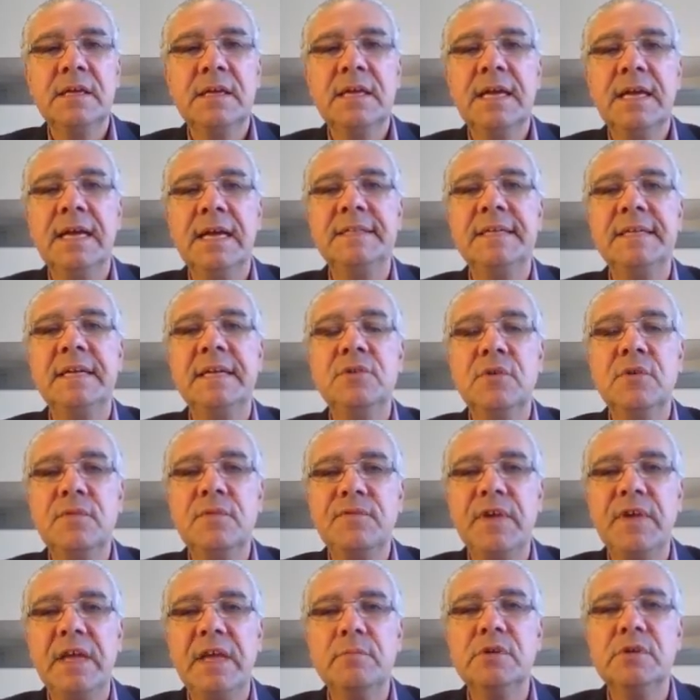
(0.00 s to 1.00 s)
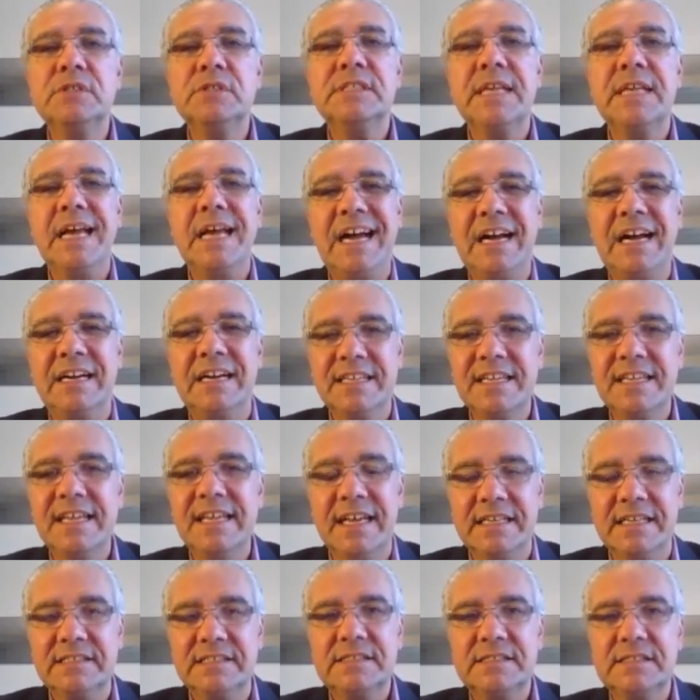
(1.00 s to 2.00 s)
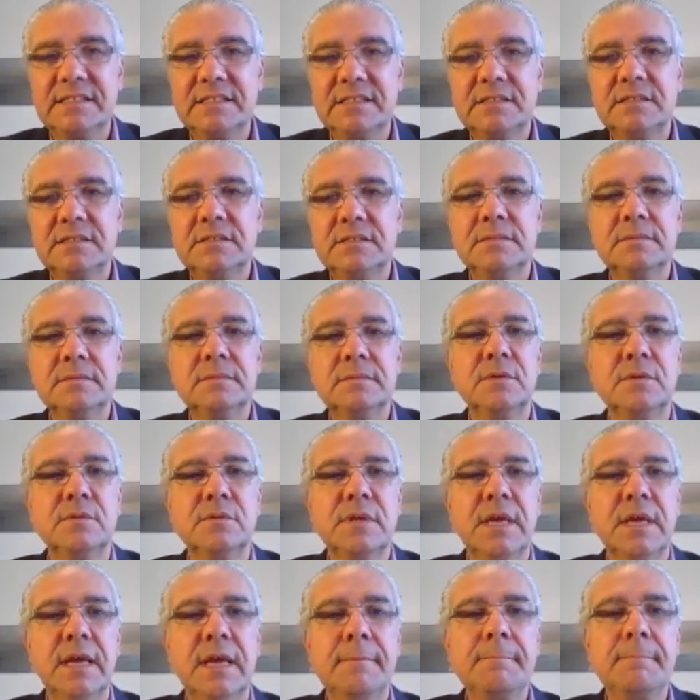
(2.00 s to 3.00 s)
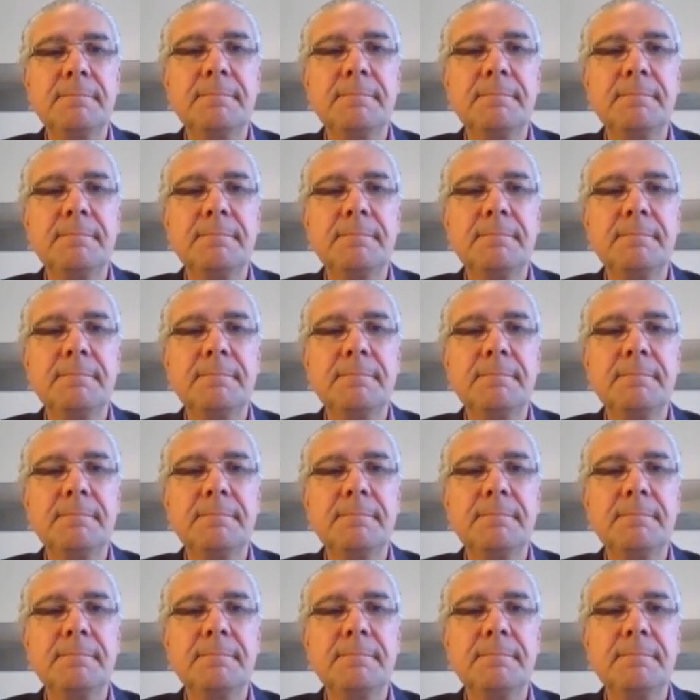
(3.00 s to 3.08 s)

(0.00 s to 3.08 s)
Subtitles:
and then the famous I can't, okay?